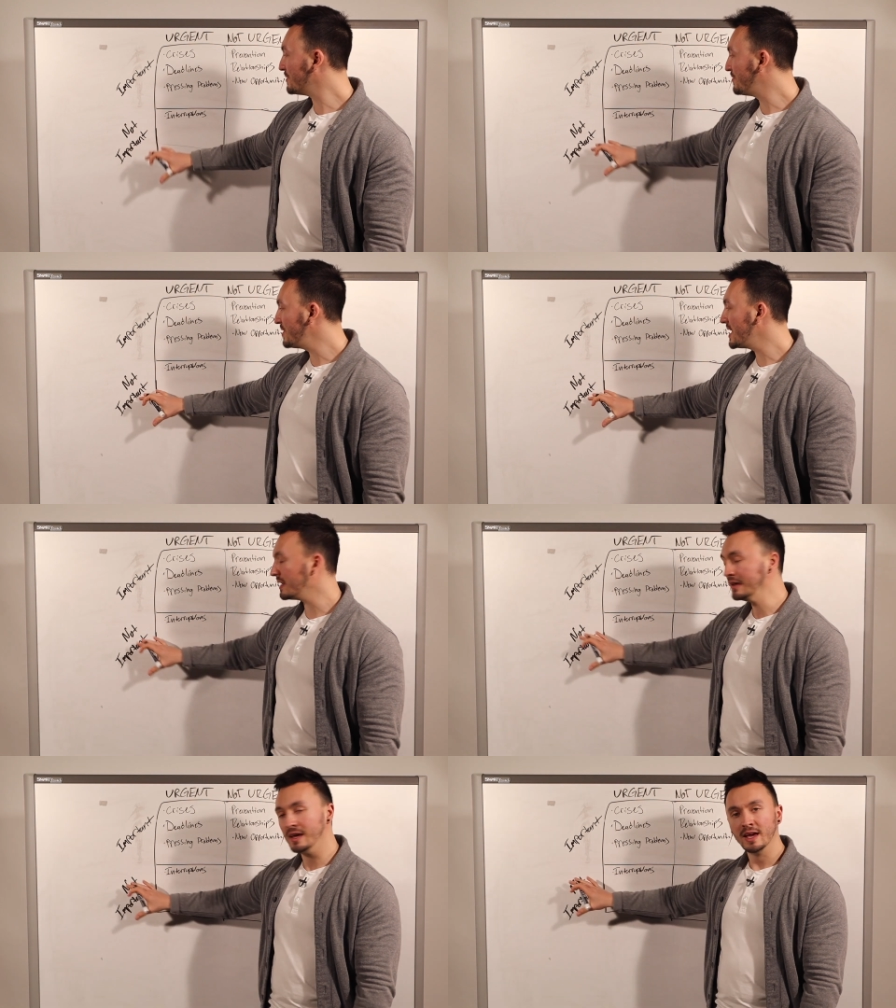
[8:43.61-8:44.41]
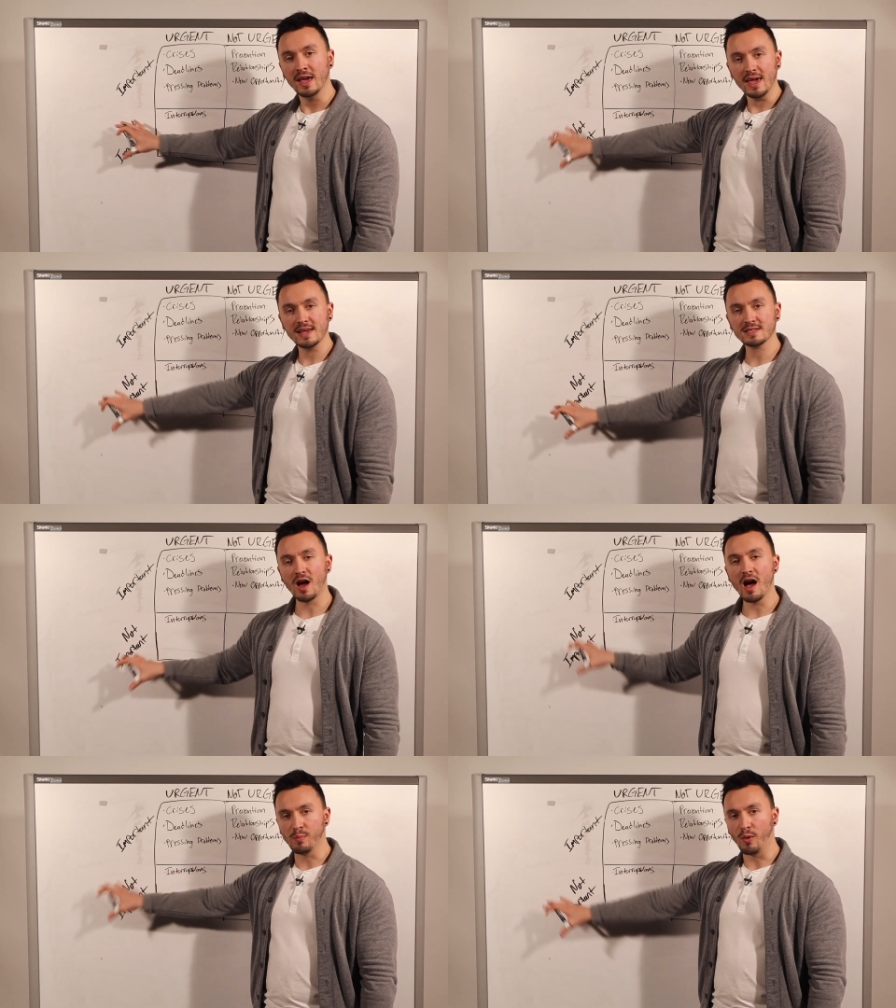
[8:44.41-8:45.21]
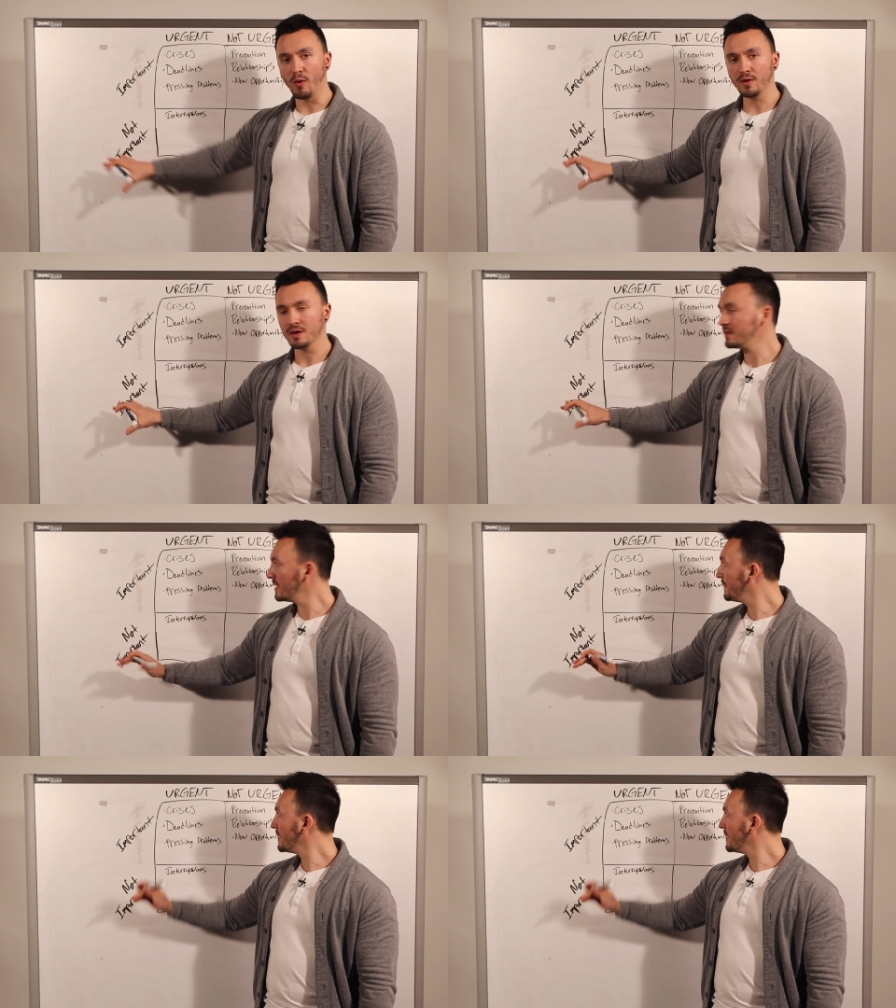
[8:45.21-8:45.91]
of thing is not important,